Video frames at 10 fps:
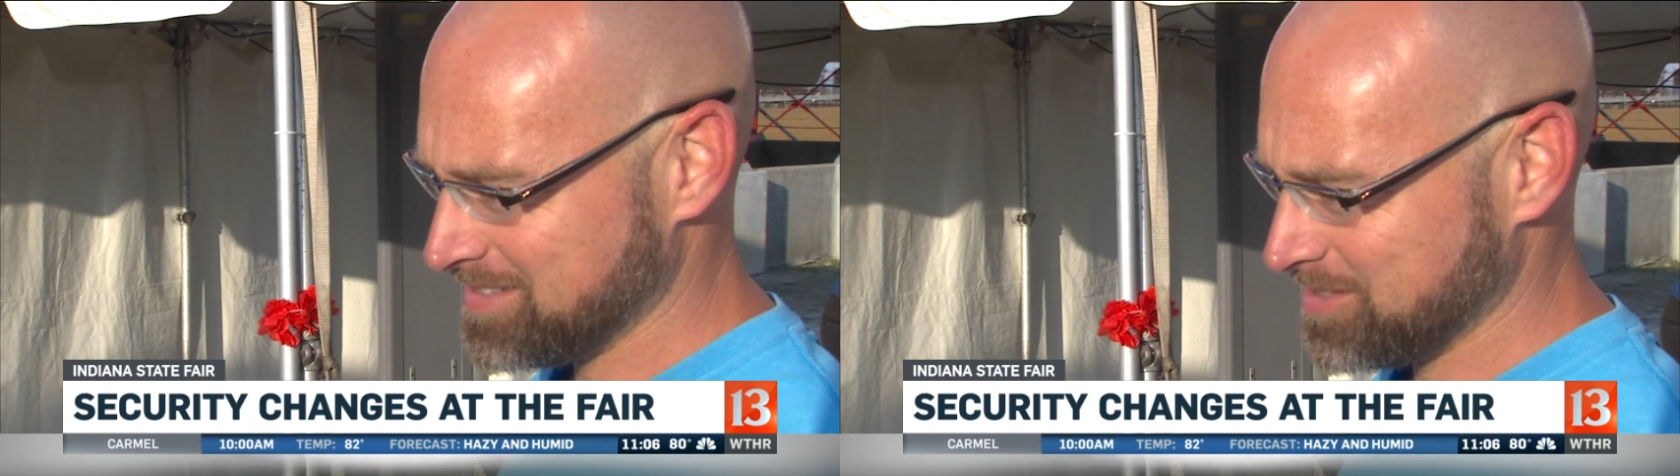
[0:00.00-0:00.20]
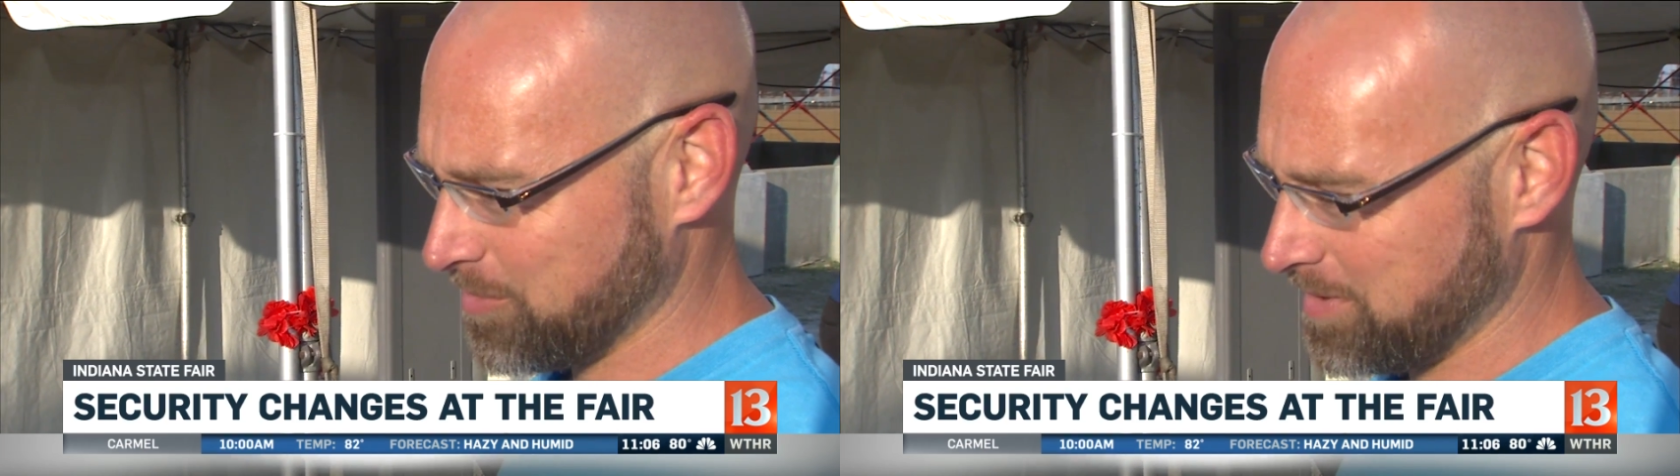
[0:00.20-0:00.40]

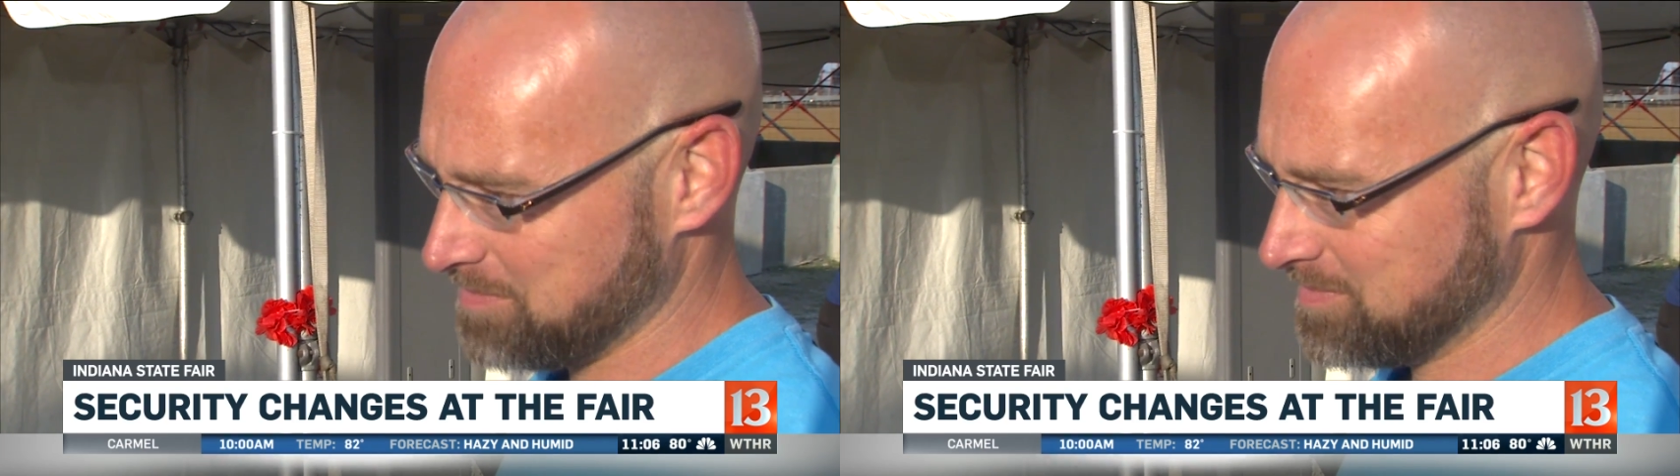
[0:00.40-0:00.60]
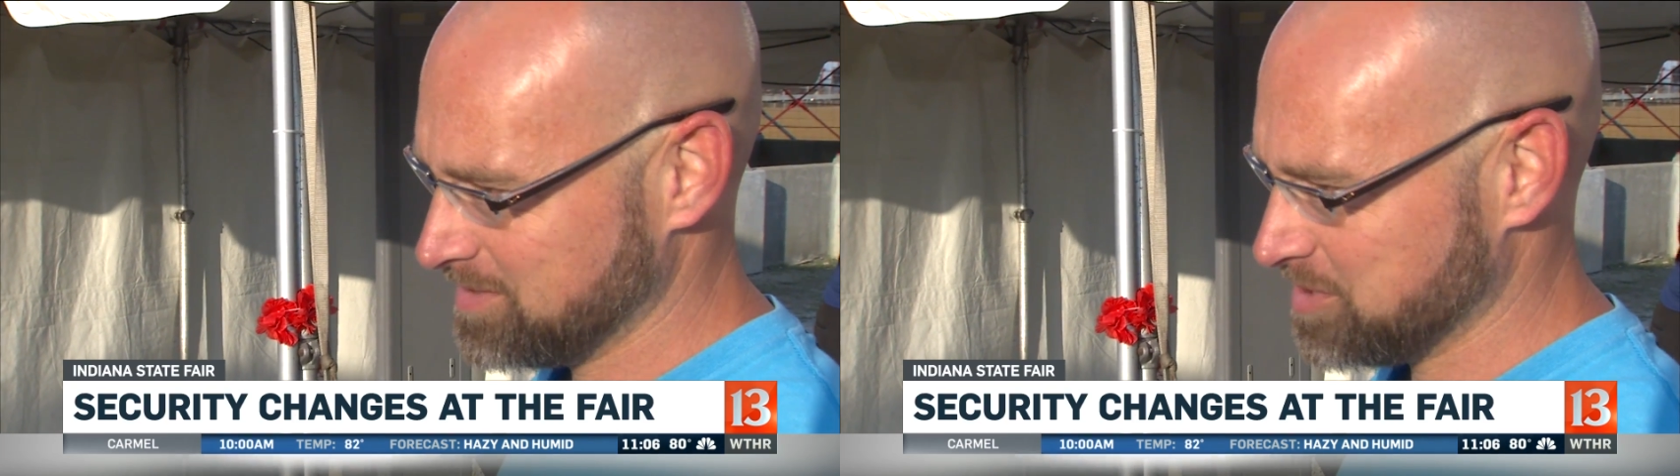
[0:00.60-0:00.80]
So we
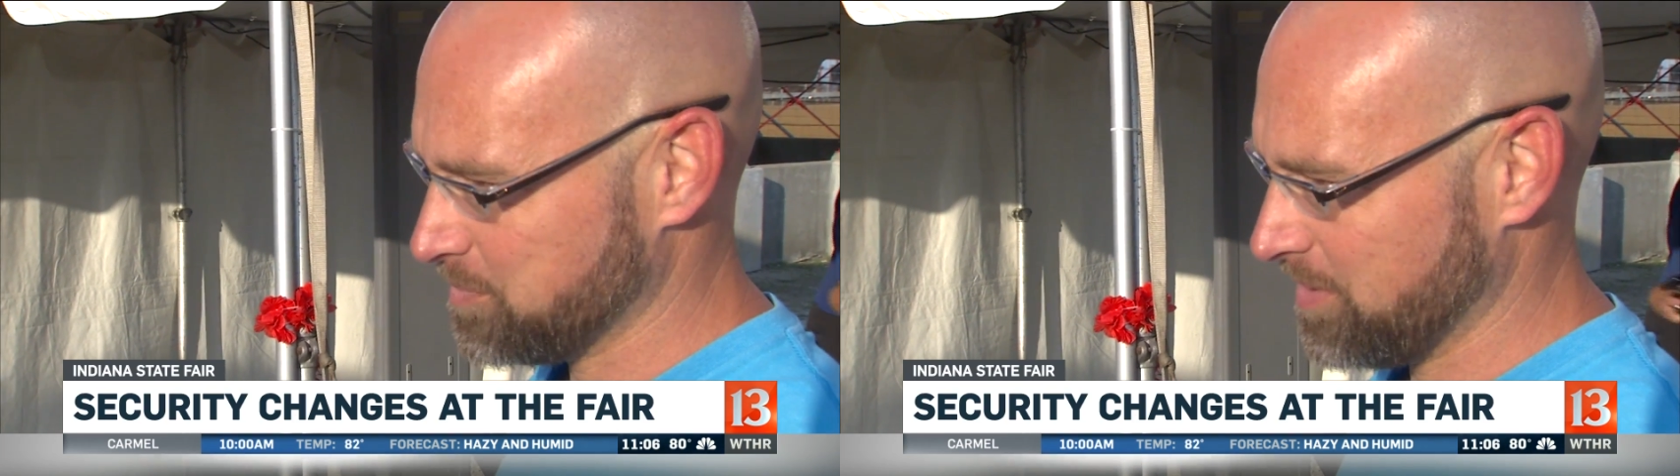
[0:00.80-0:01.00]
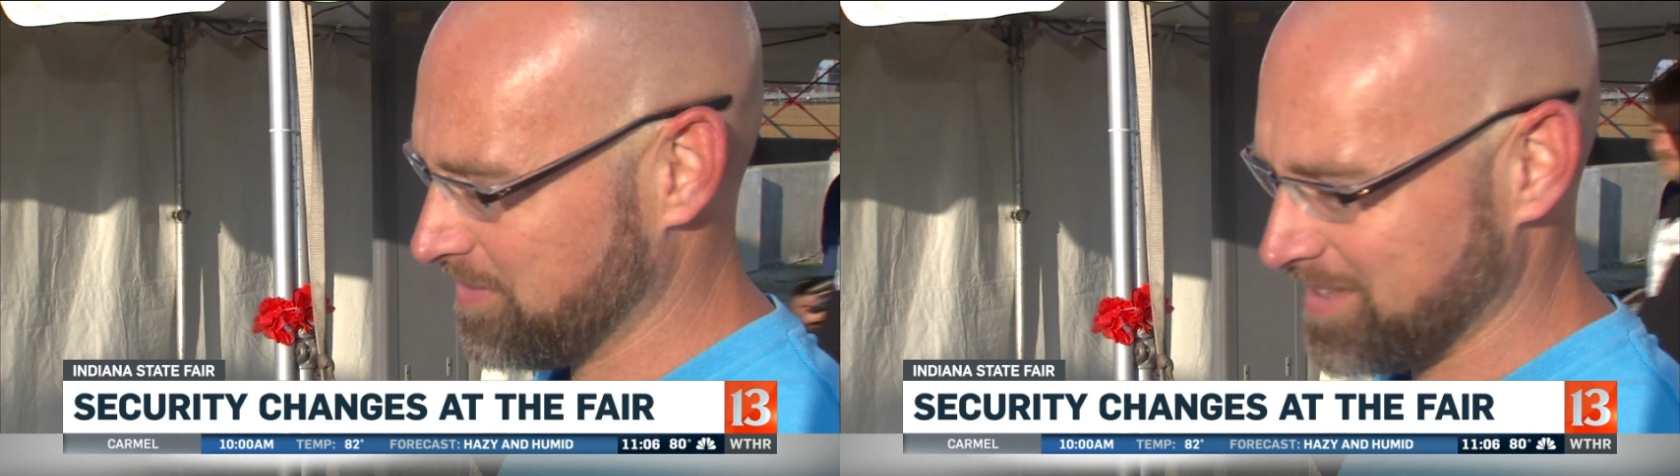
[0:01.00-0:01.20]
just
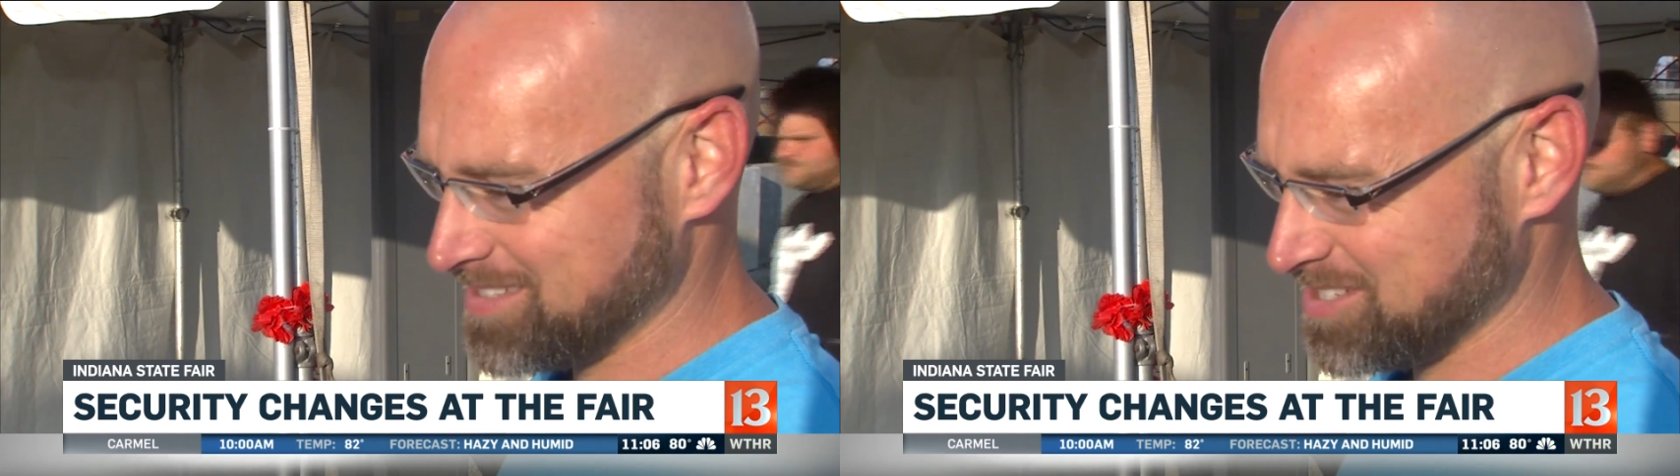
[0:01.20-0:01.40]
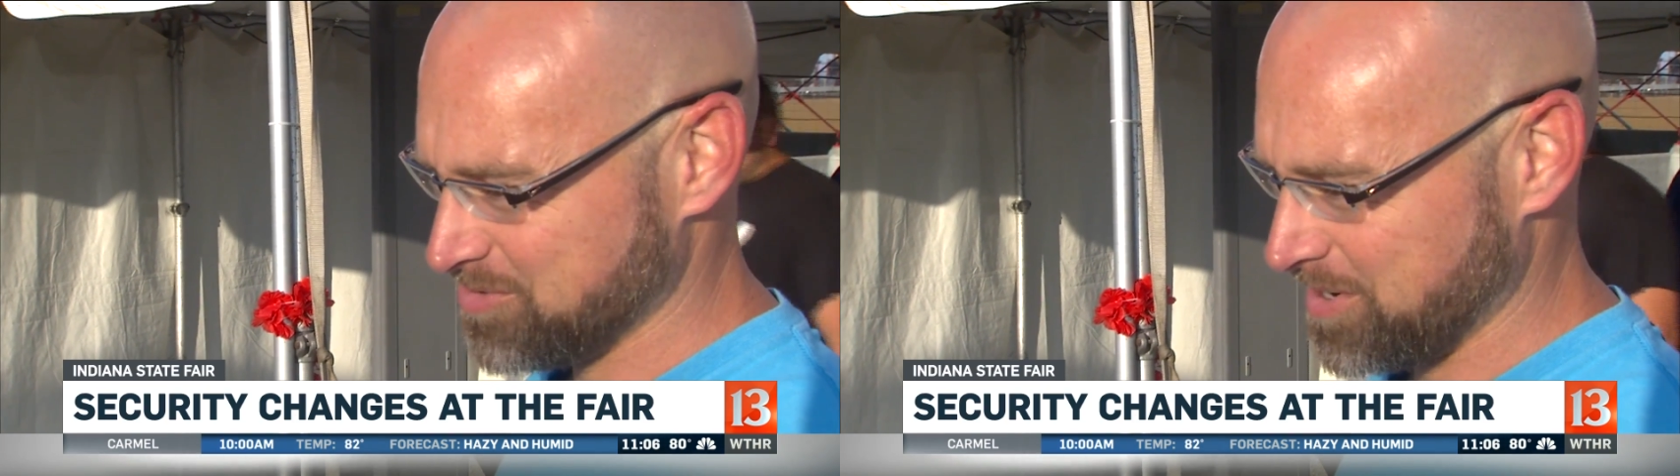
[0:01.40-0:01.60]
bring
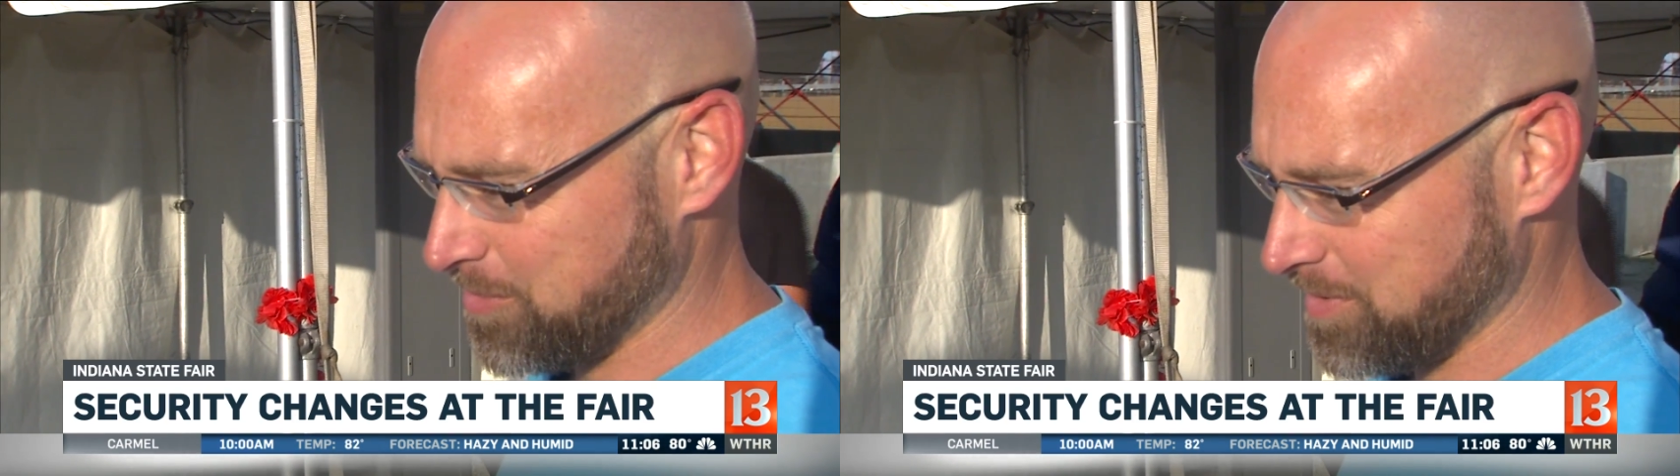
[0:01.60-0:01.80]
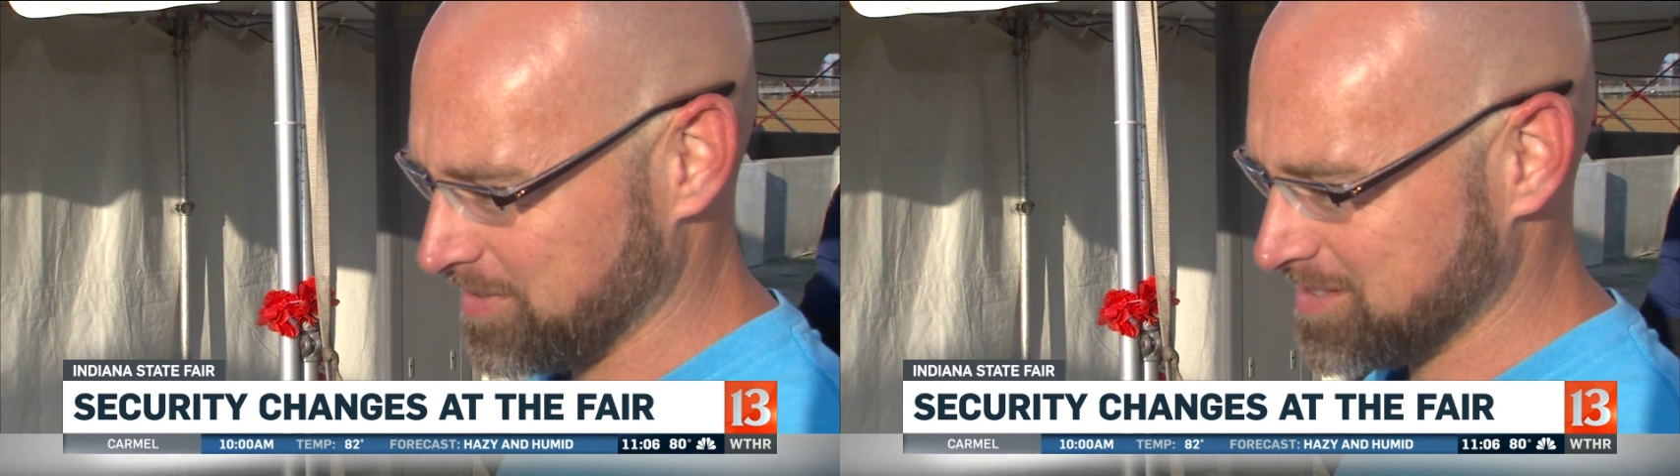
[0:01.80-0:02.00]
things to
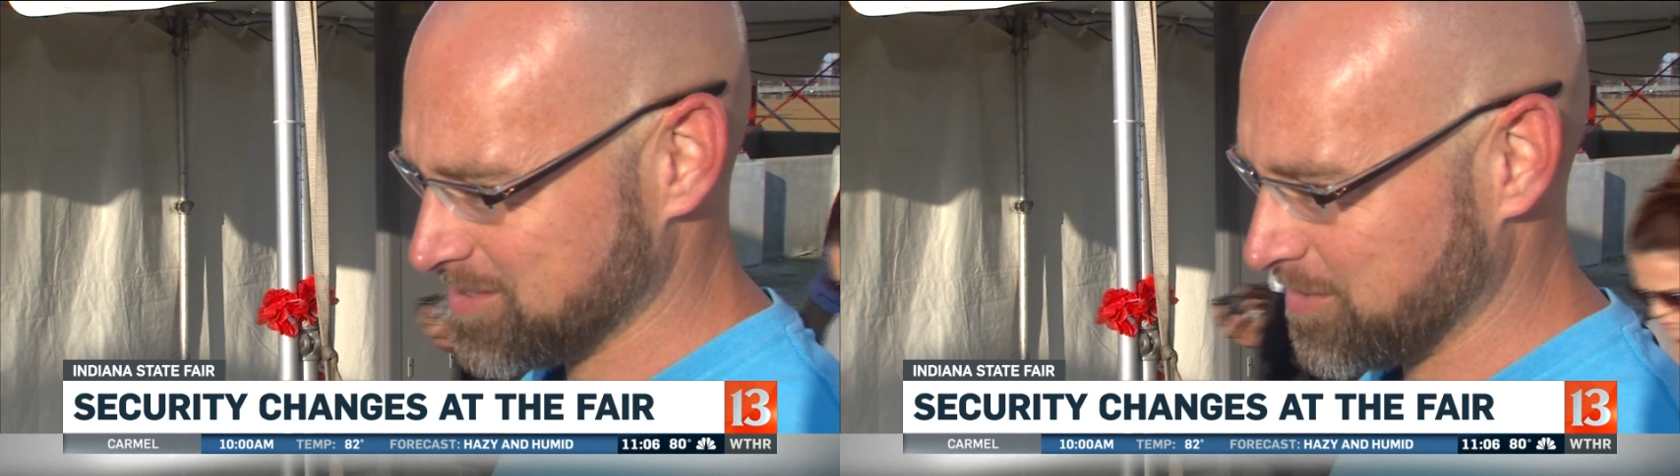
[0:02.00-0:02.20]
drink with us,